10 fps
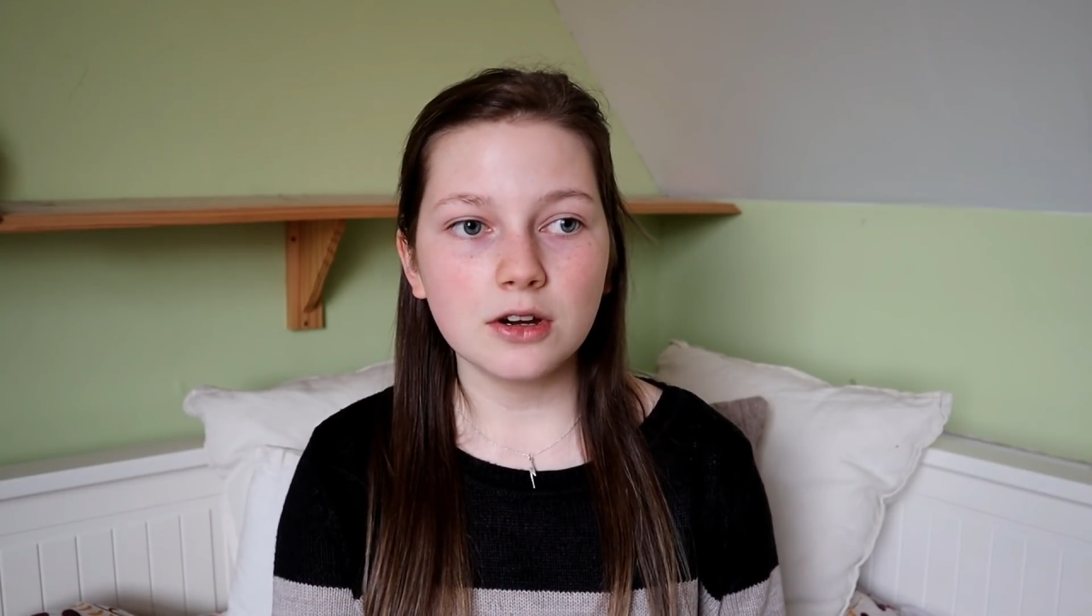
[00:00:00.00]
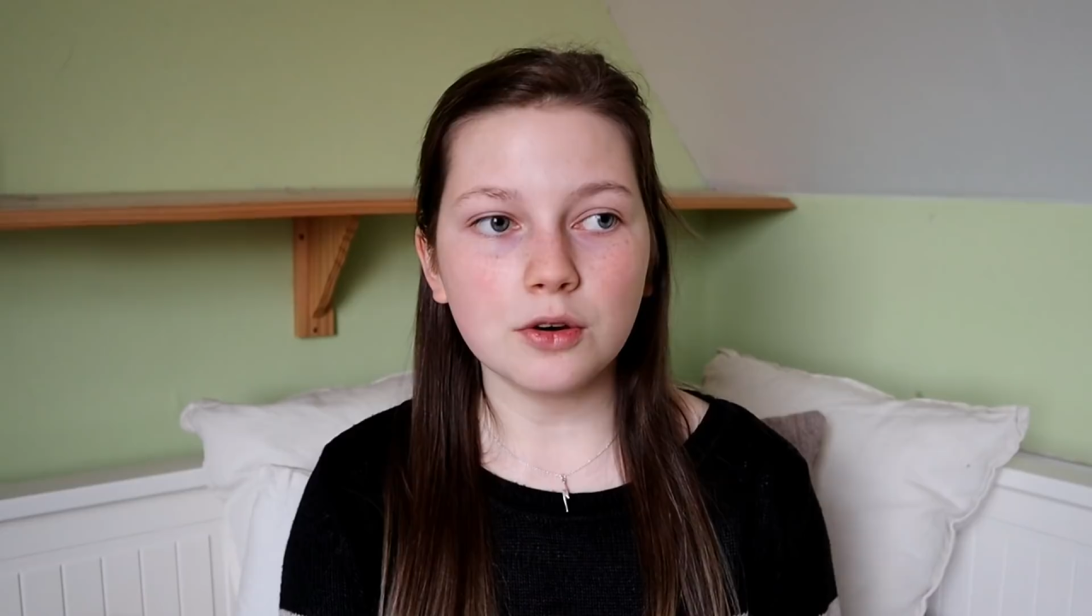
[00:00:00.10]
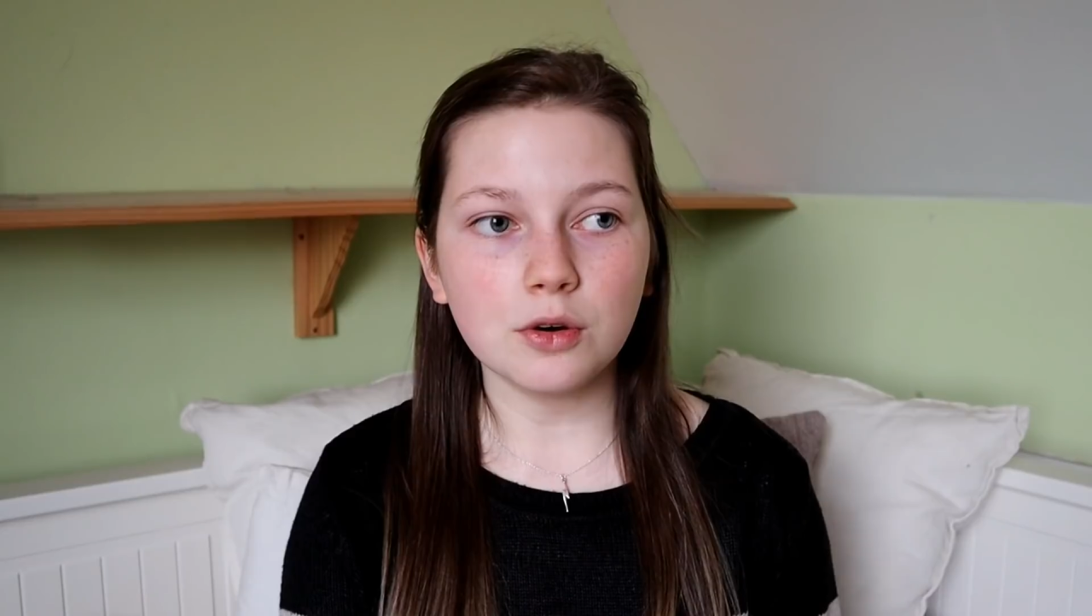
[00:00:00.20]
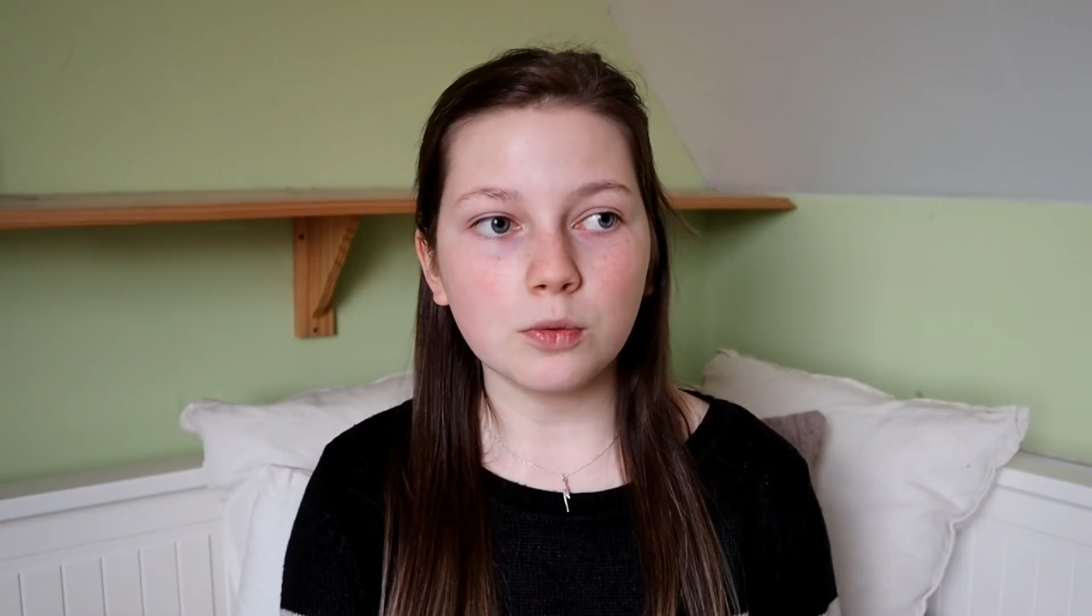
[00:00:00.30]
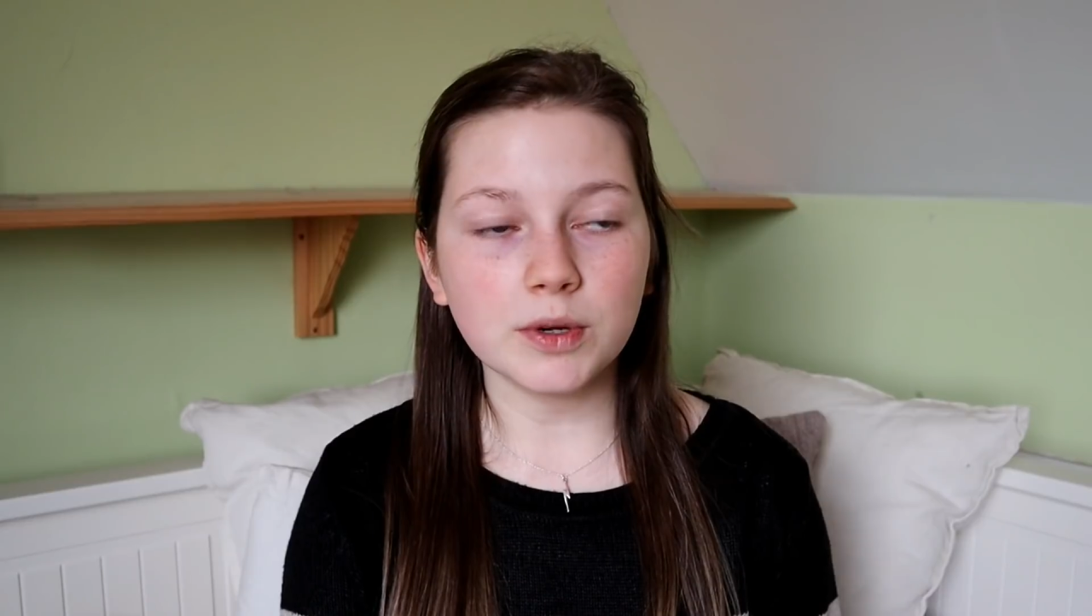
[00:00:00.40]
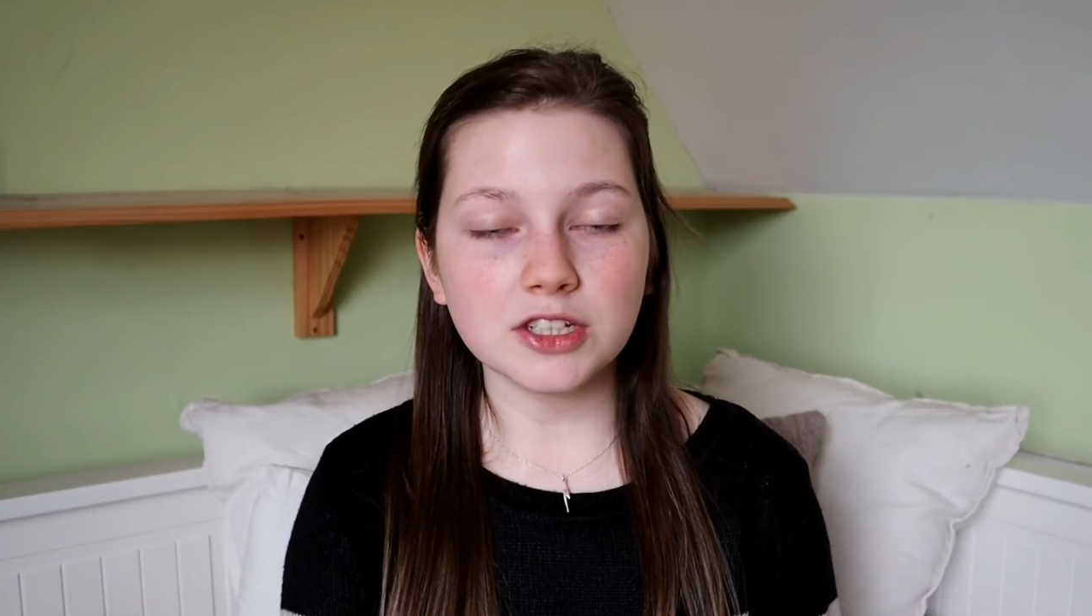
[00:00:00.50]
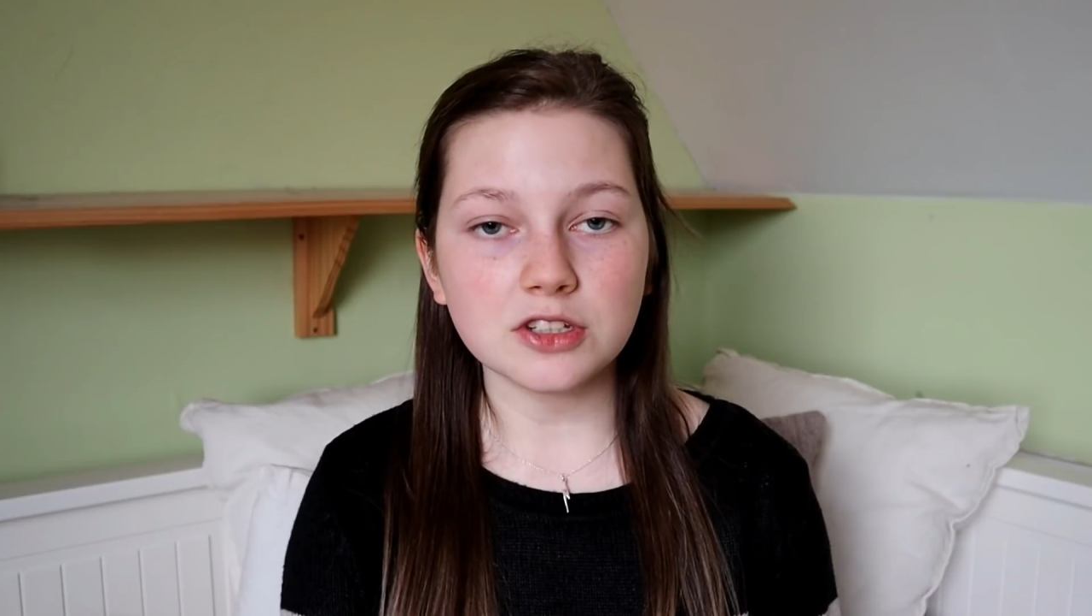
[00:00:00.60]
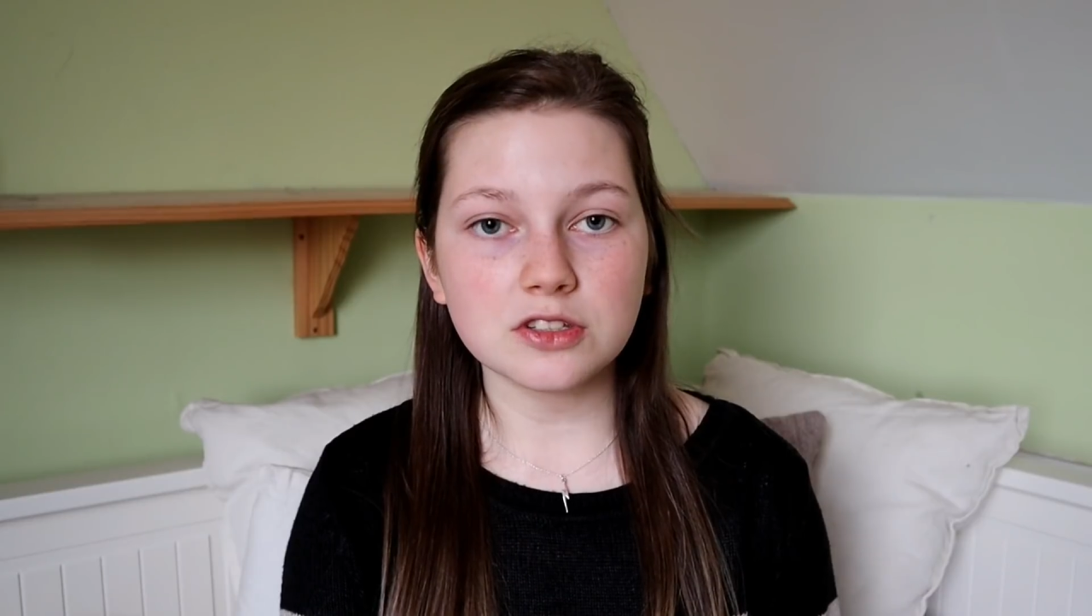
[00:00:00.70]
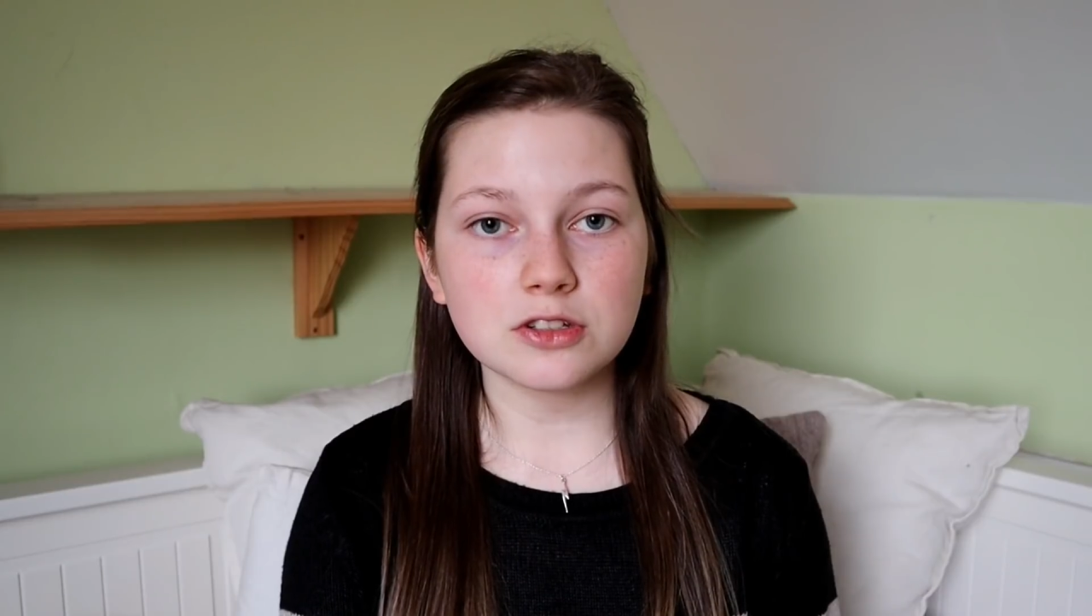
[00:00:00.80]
or we just